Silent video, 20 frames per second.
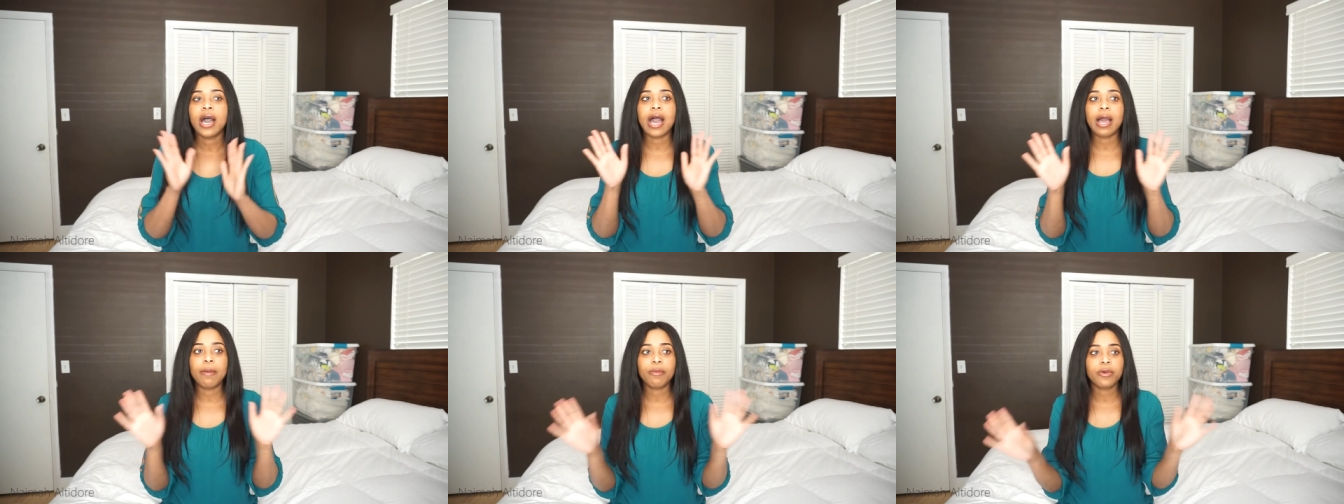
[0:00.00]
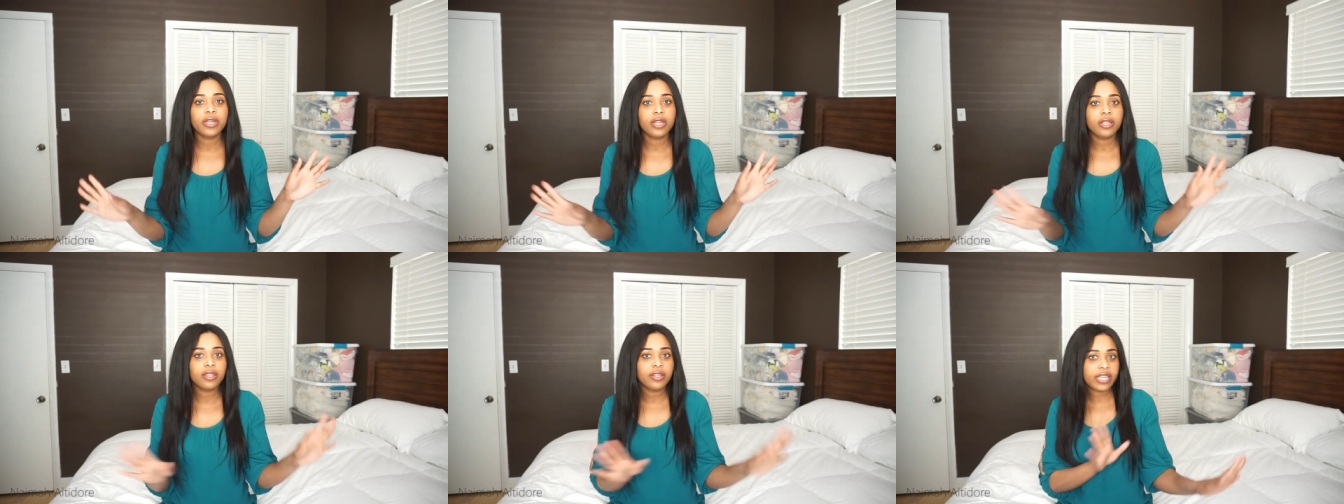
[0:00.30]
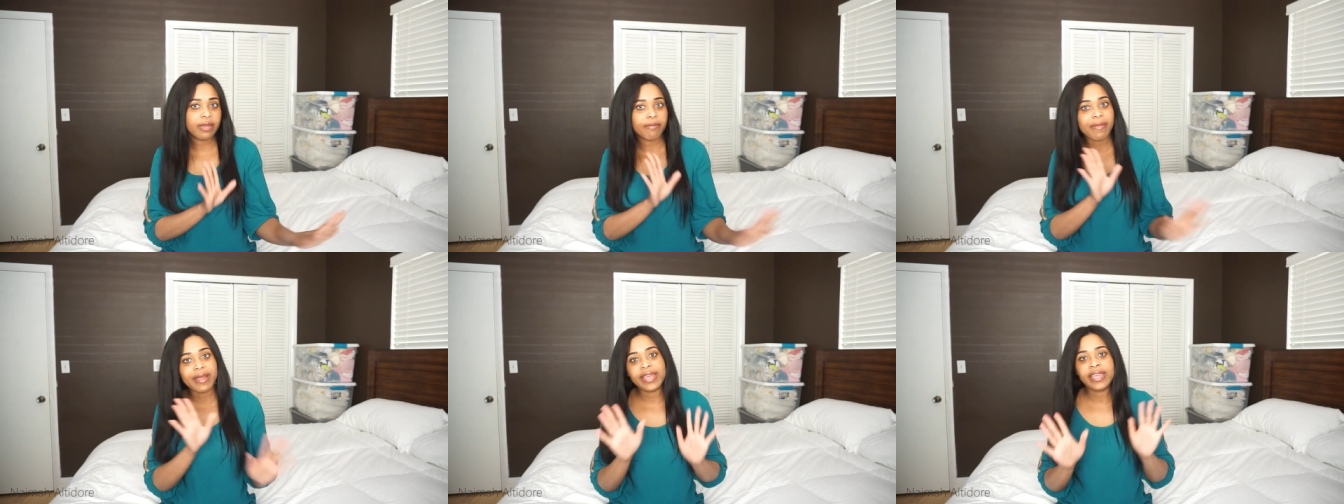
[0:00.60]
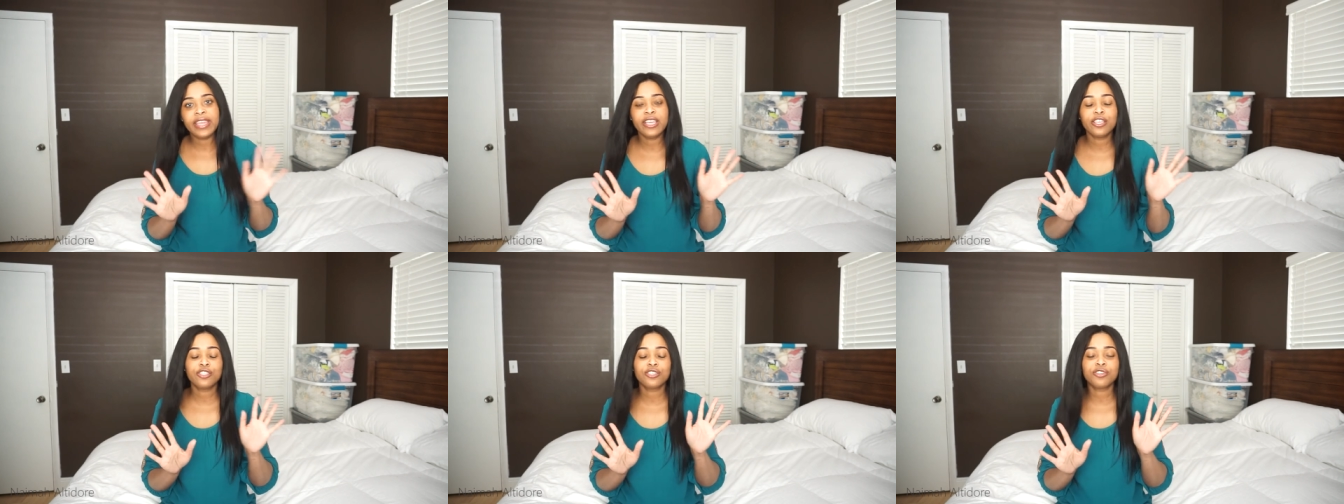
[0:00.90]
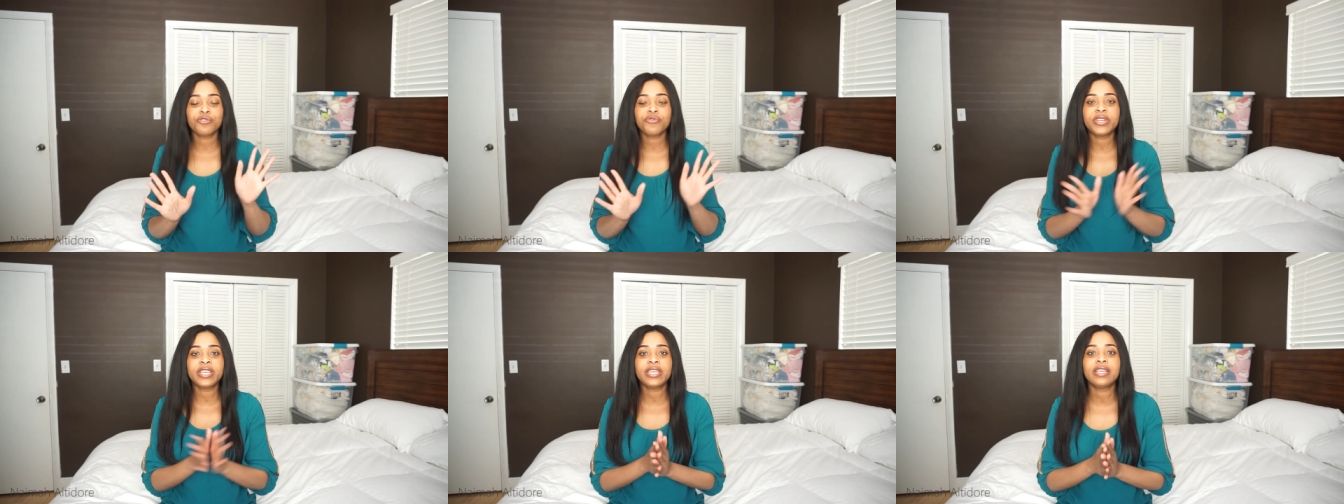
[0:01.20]
I'm going to look in my
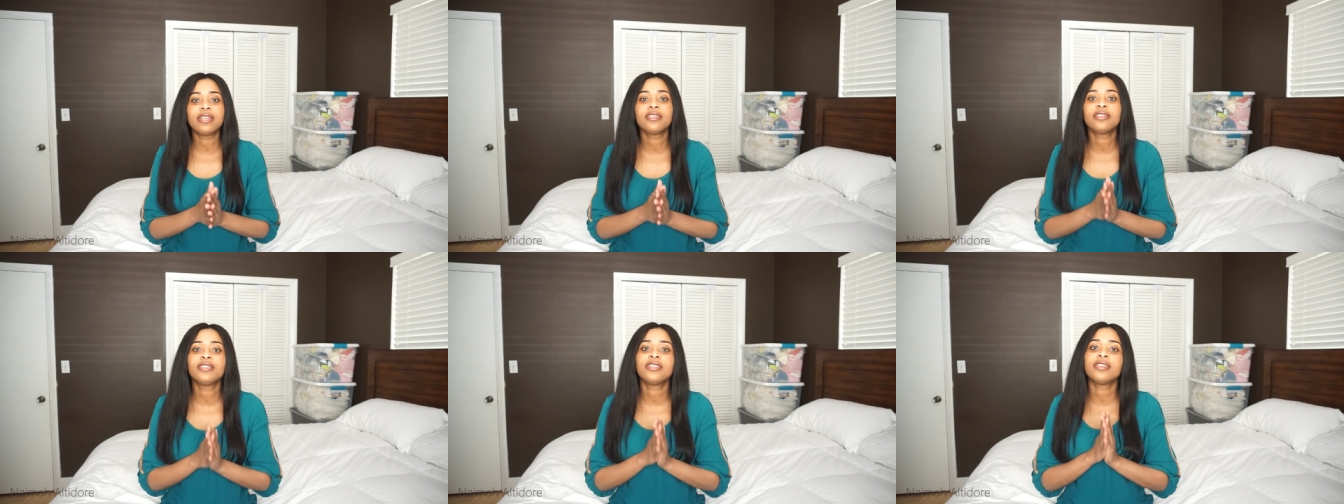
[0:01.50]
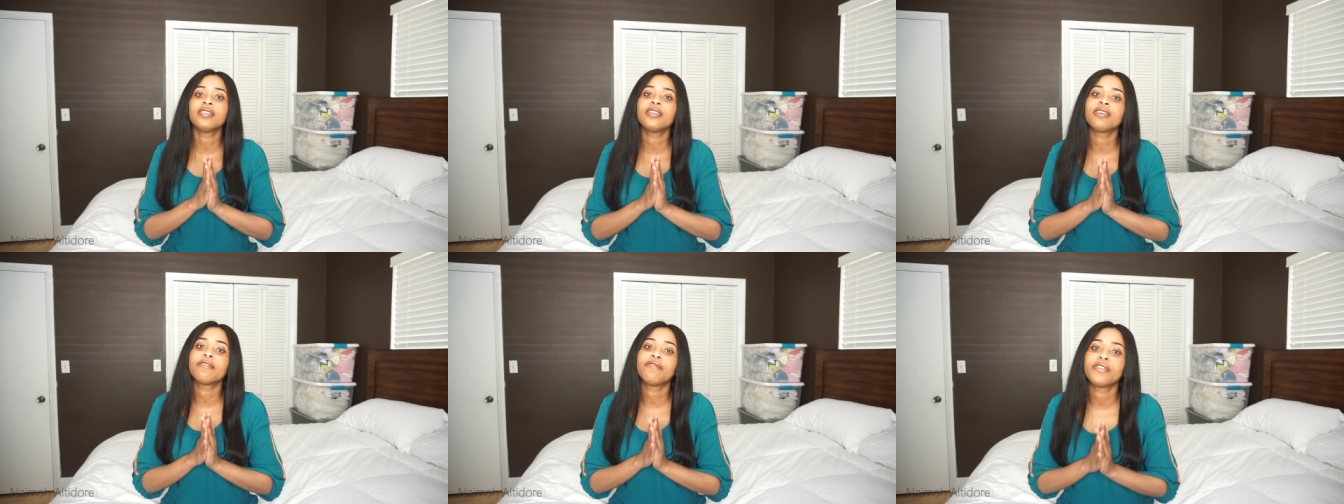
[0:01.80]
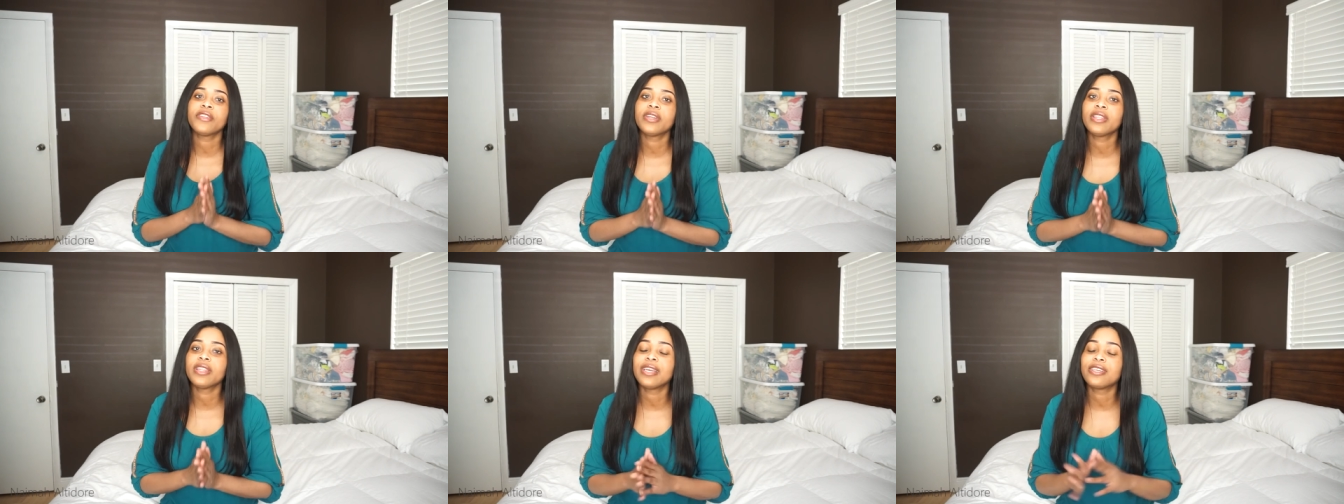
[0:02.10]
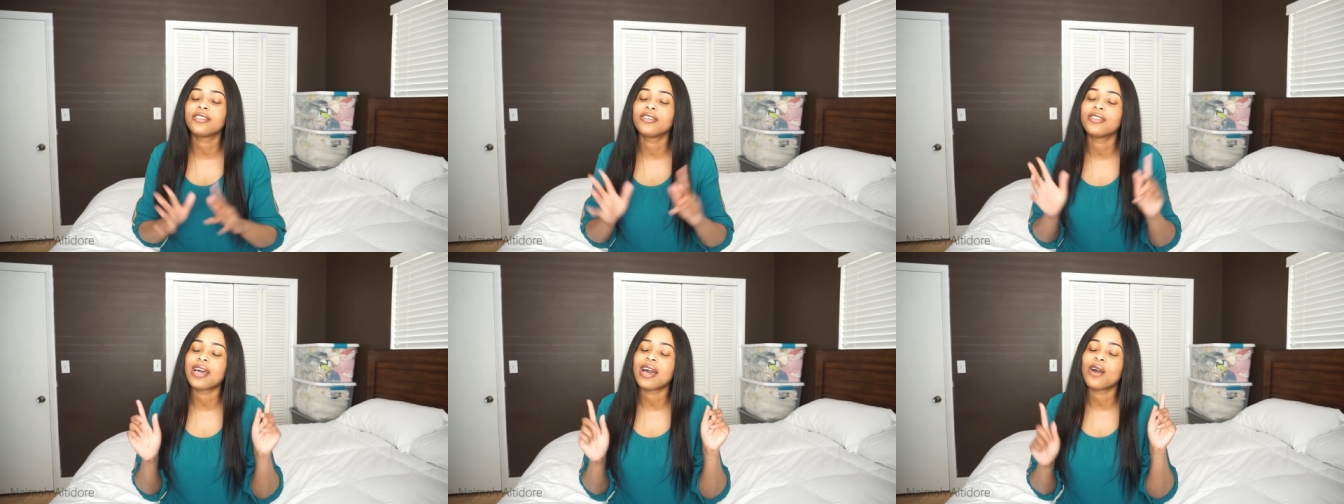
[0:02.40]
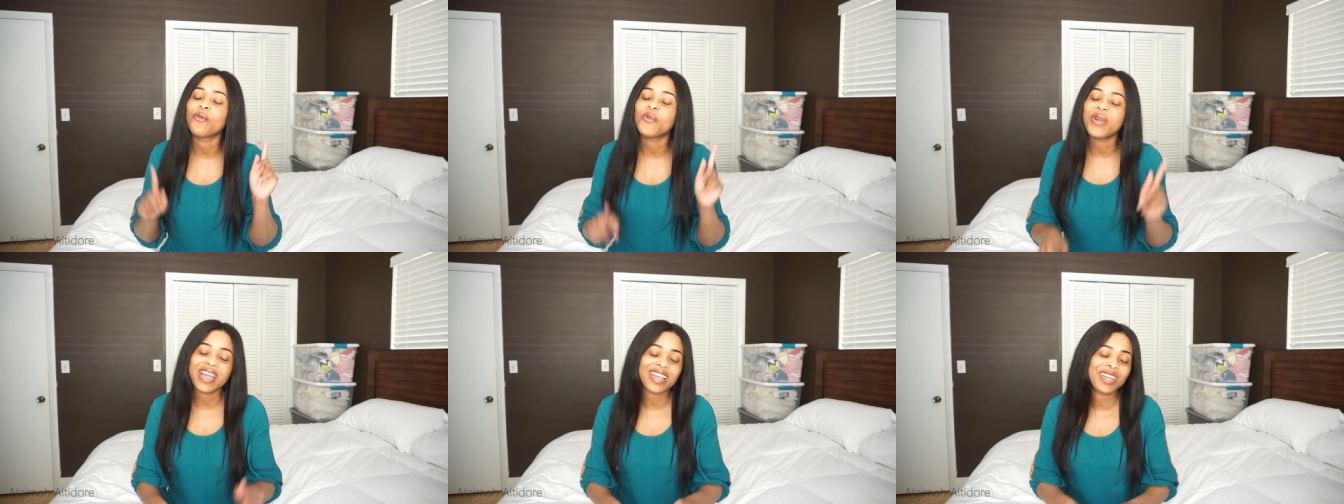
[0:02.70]
history to look for the link, so
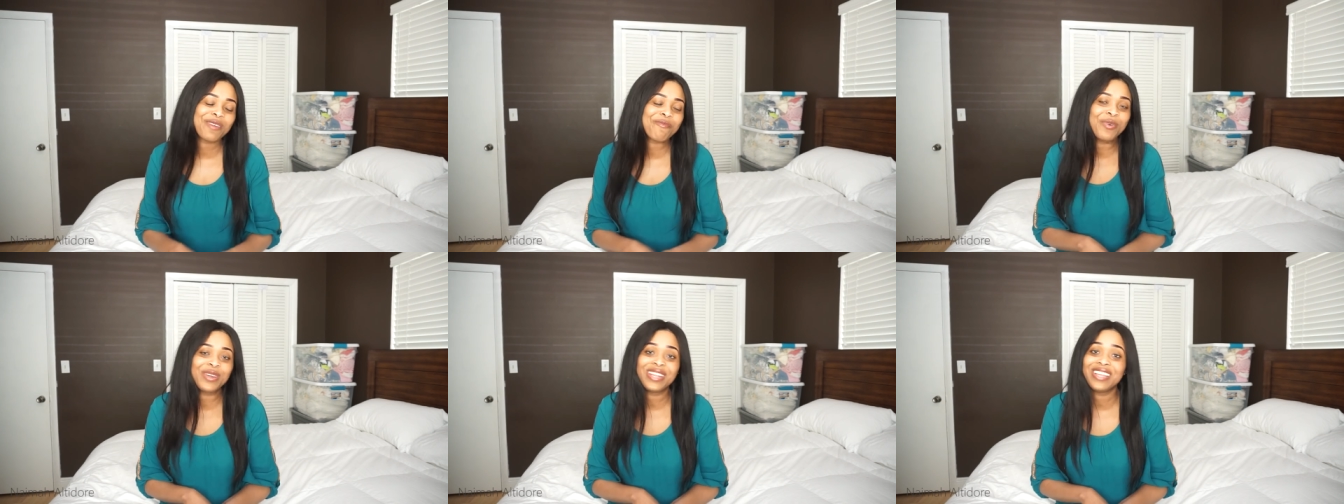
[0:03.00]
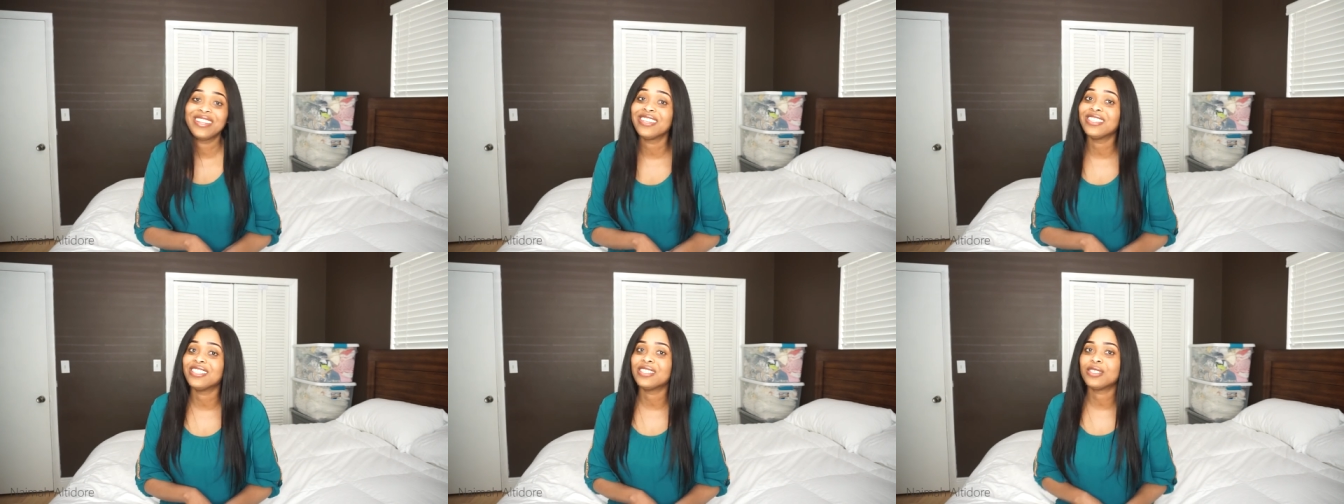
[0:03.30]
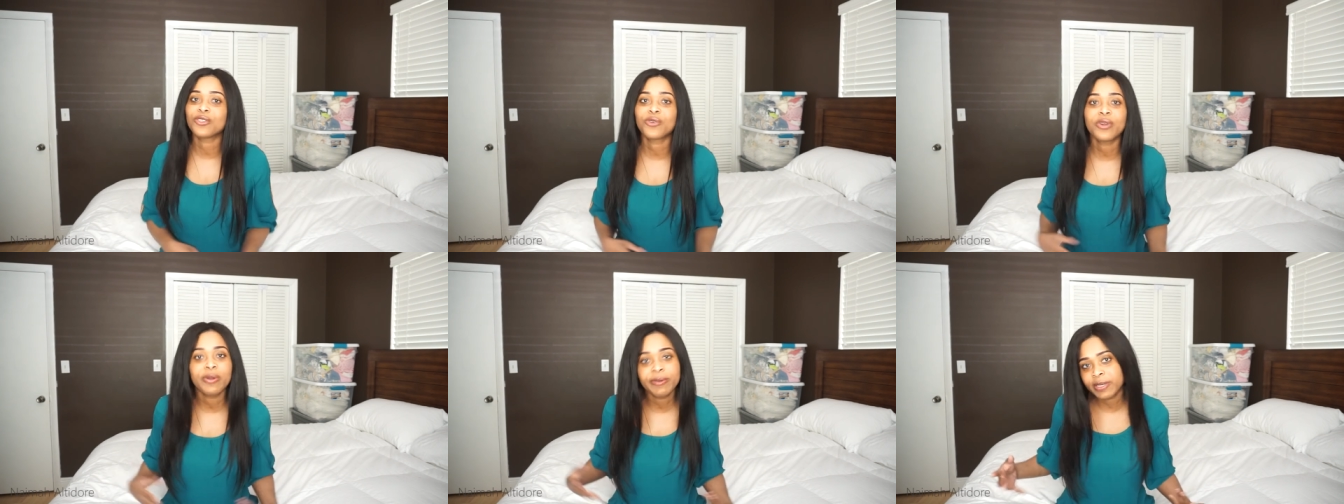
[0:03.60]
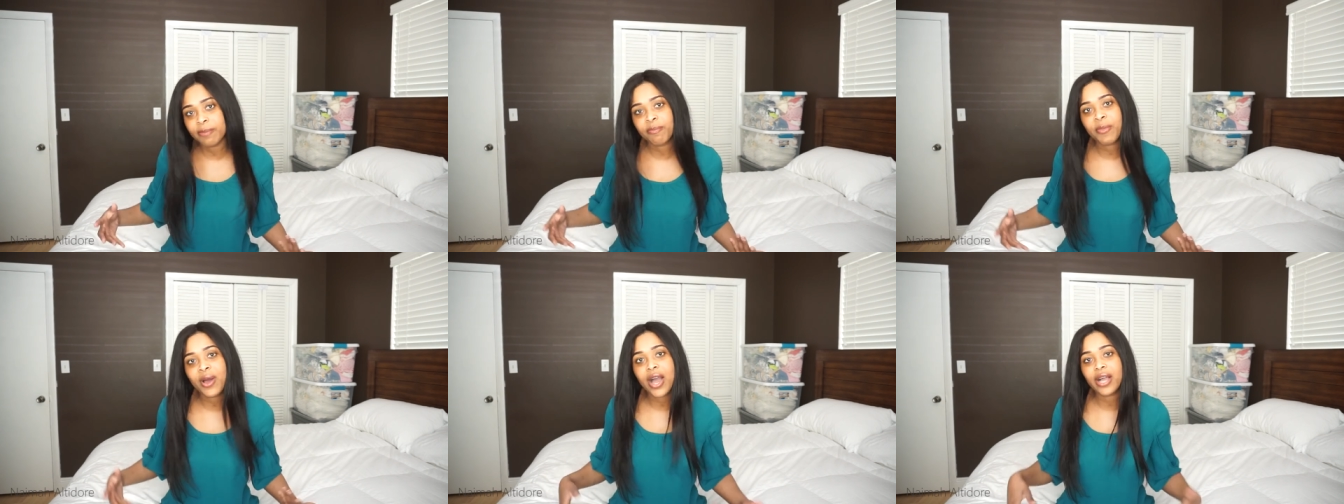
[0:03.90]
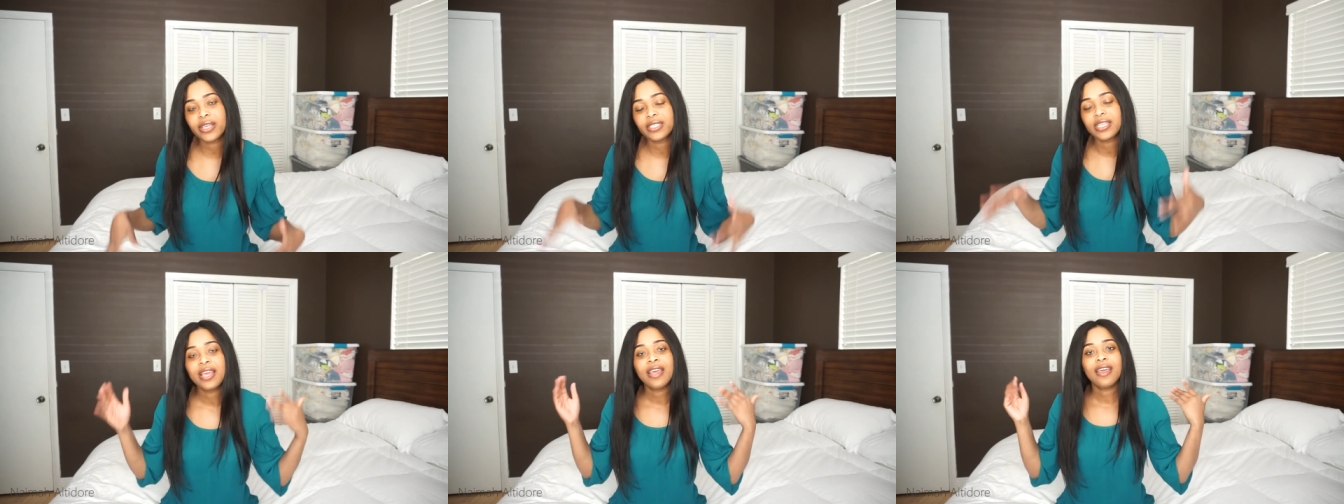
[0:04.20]
that way I can put it in the description
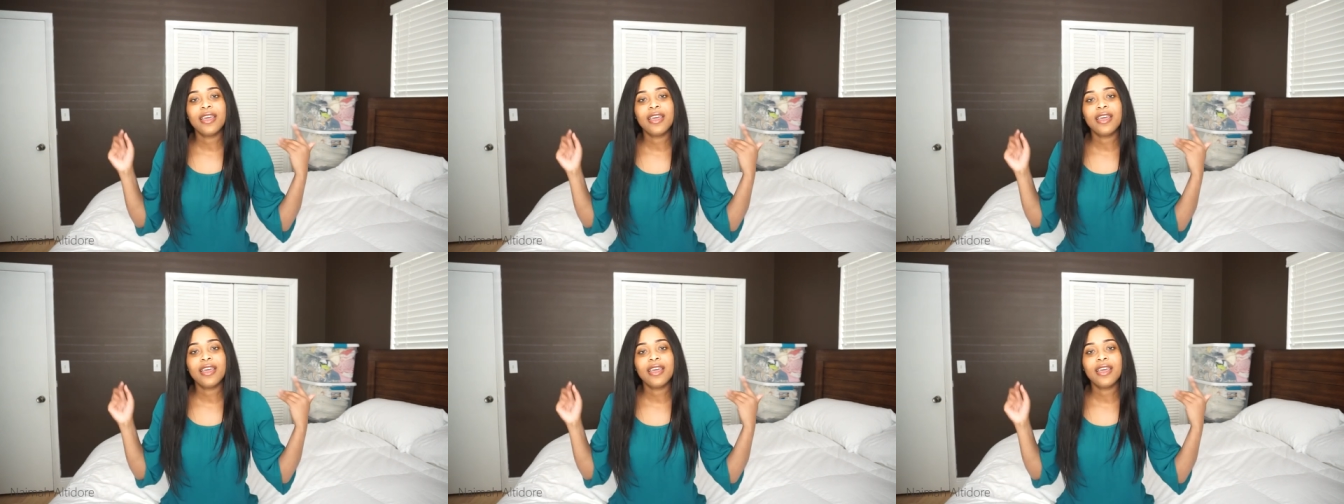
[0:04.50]
box.